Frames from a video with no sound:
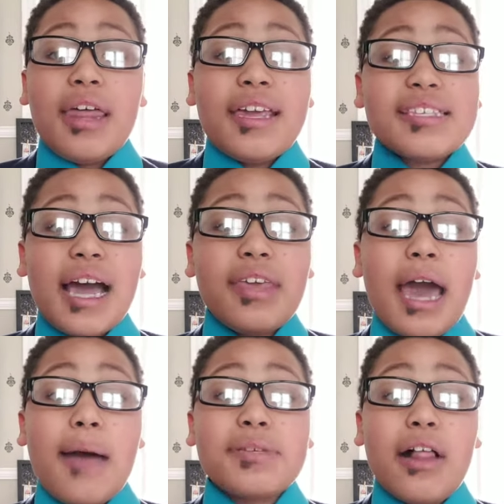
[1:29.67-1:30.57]
Inside the
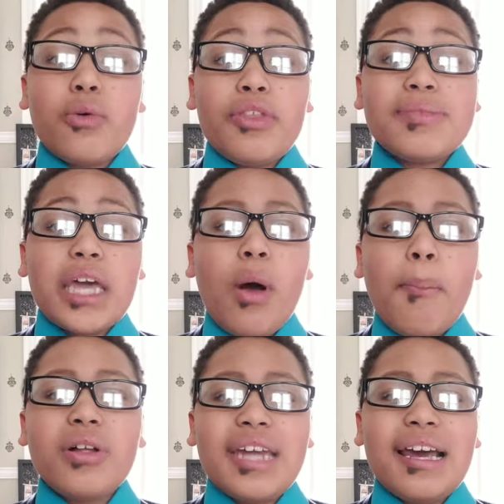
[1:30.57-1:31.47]
app's algorithms, it will
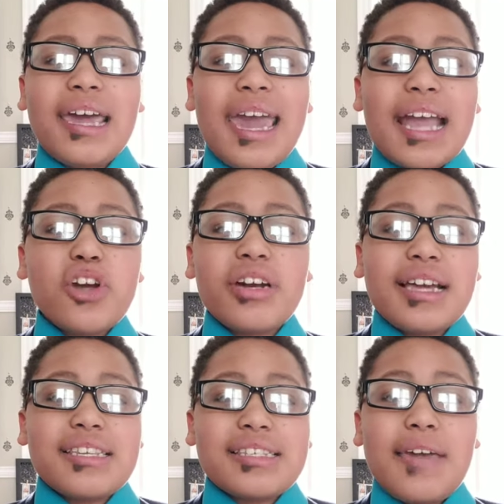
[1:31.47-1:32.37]
pull data and chart it
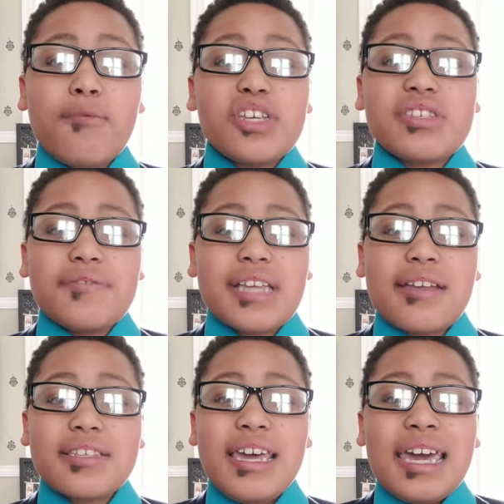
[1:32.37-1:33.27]
next to safe ranges of
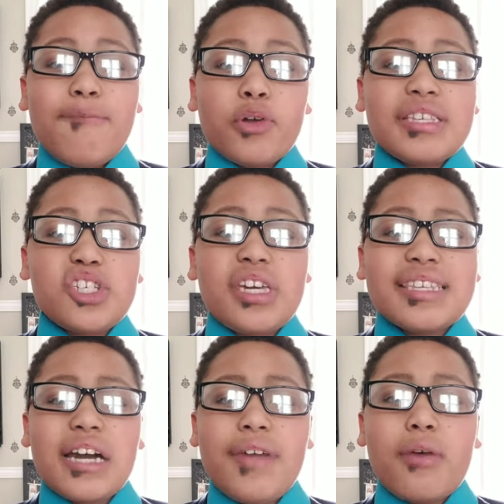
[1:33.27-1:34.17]
stats. If your ECG
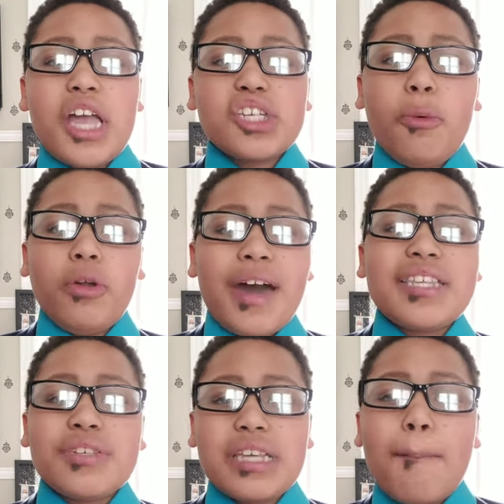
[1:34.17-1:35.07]
is out of that range, it will advise
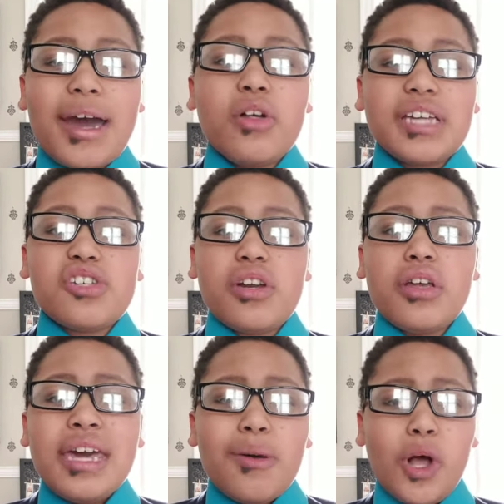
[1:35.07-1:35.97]
you to seek medical attention.
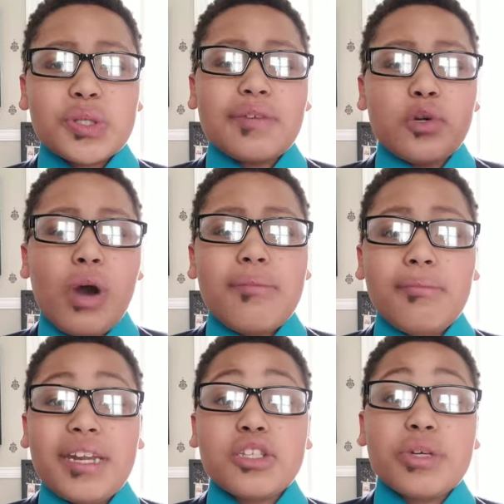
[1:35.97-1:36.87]
It will also give you one
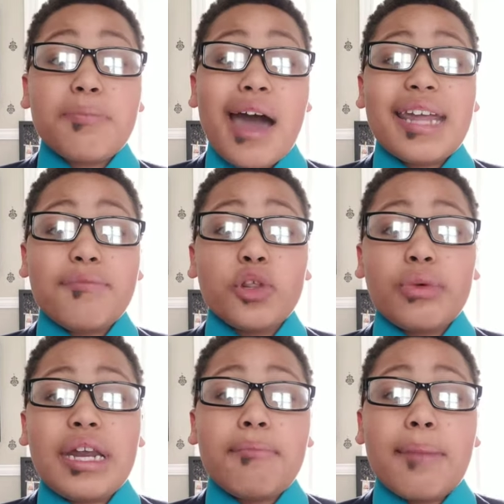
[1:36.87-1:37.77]
minute to respond after the
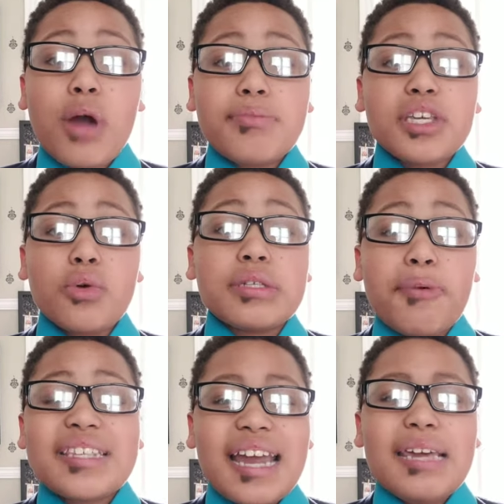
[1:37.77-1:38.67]
reading by prompting you to
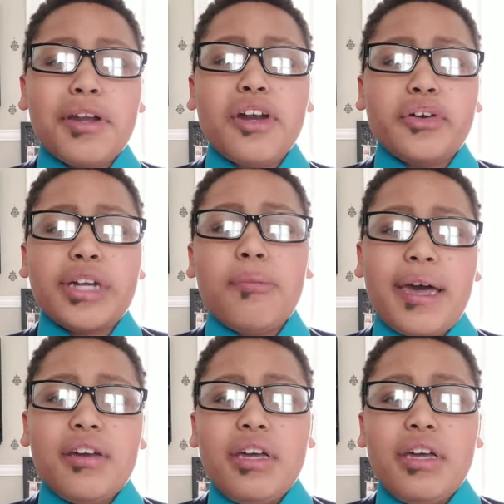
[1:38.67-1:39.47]
press any button on your dial pad.